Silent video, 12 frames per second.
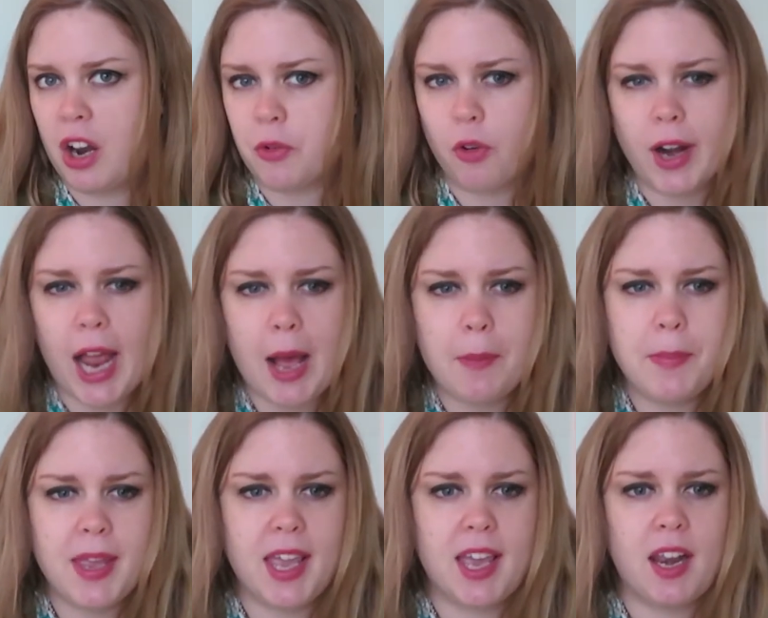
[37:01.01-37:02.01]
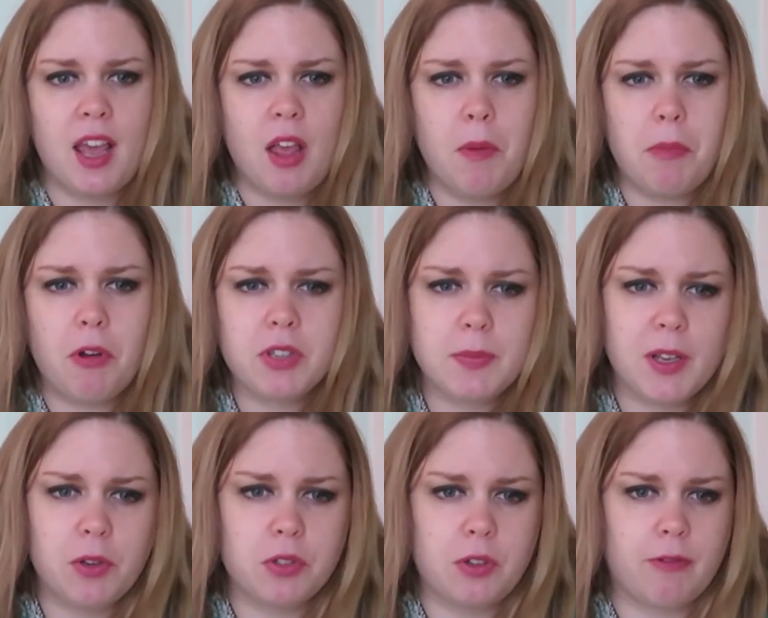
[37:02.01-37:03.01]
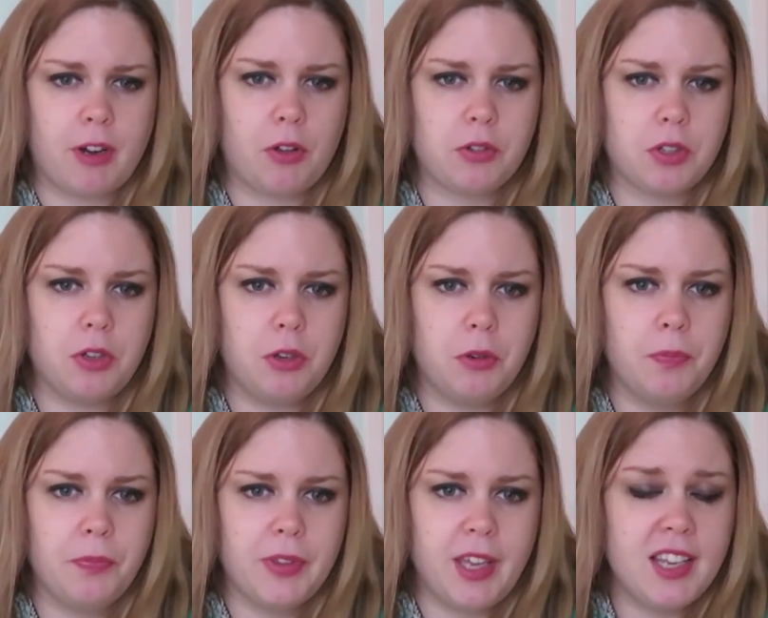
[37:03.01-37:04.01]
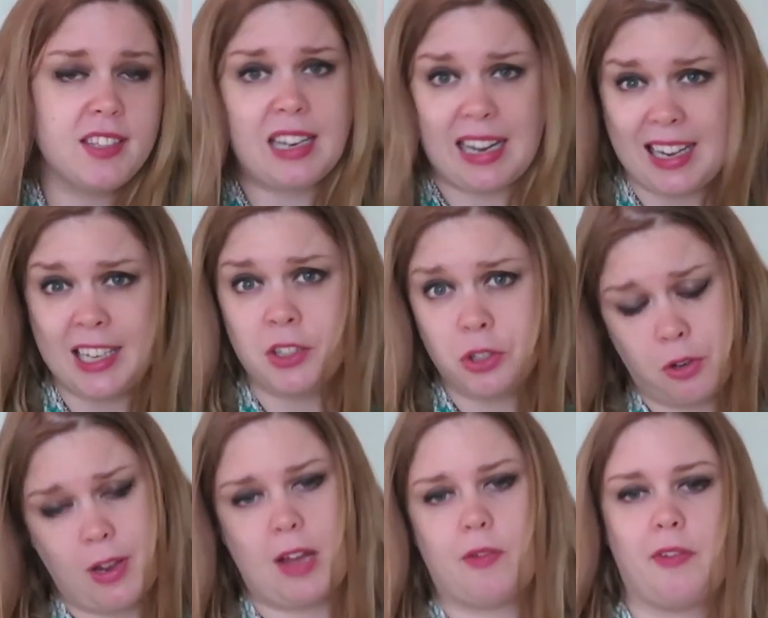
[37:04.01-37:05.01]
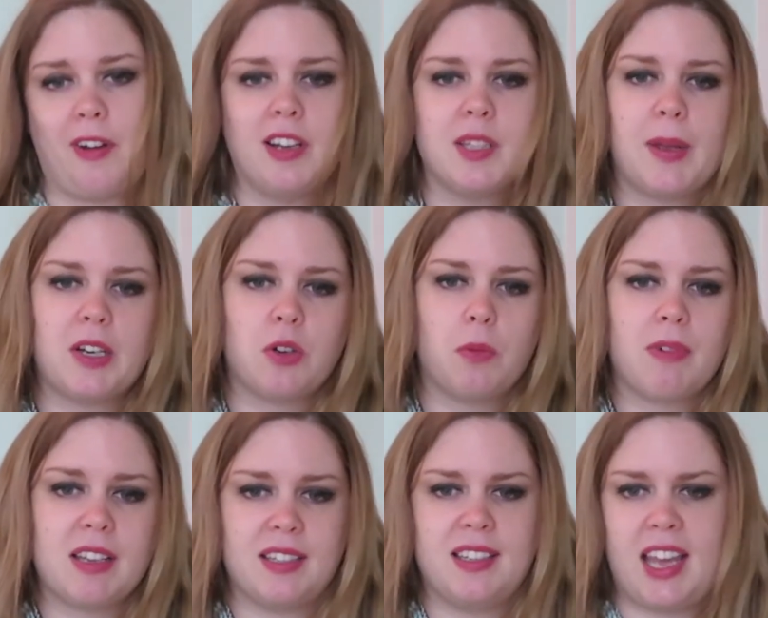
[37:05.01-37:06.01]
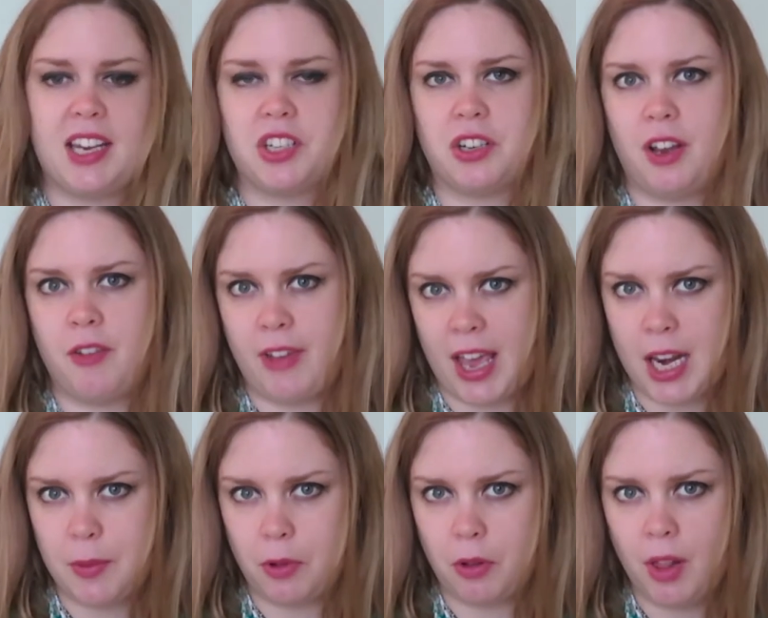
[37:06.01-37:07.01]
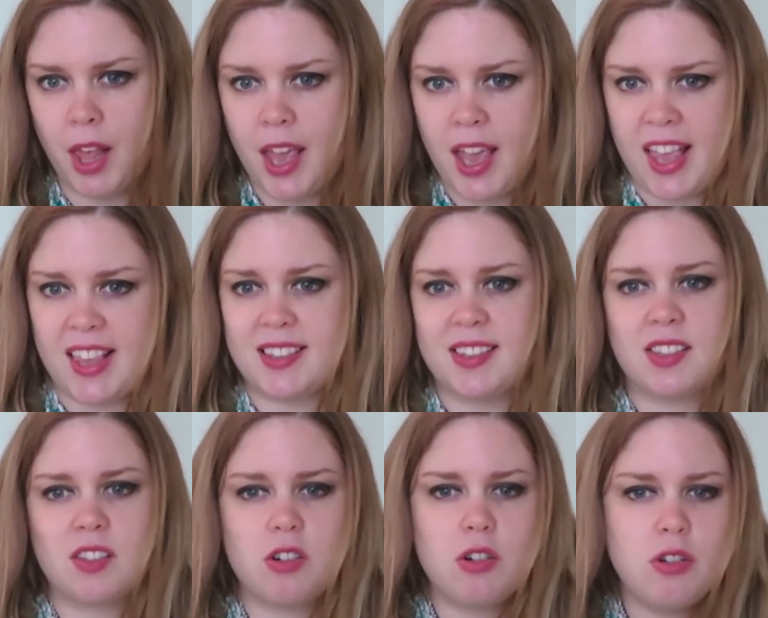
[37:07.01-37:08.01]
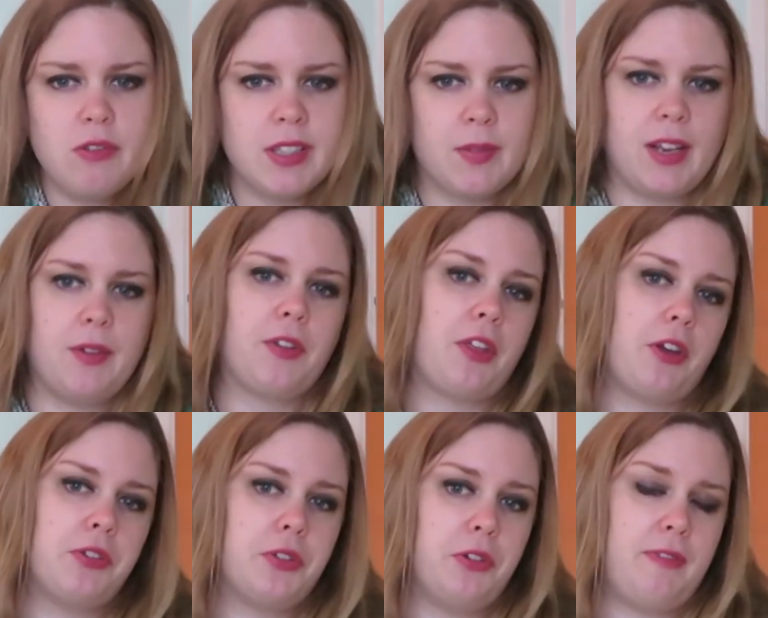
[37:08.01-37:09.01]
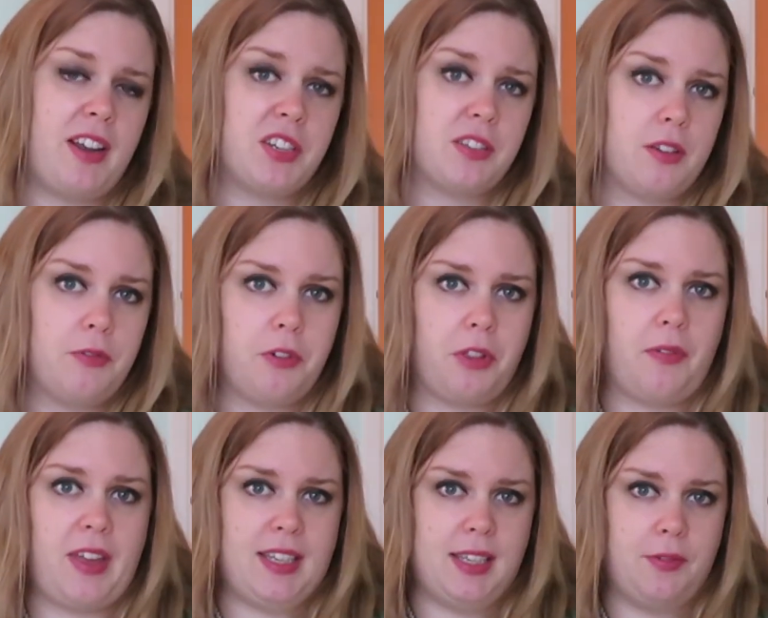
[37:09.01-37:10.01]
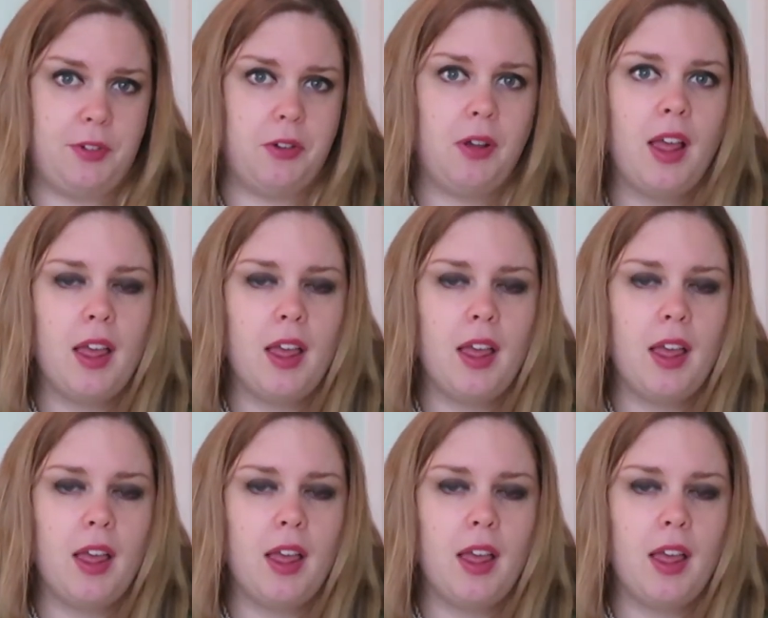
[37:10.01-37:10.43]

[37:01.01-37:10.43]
Royal Caribbean, possibly also Fred Olsen, who incidentally do have a very special presentation available exclusively for those who registered for the festival.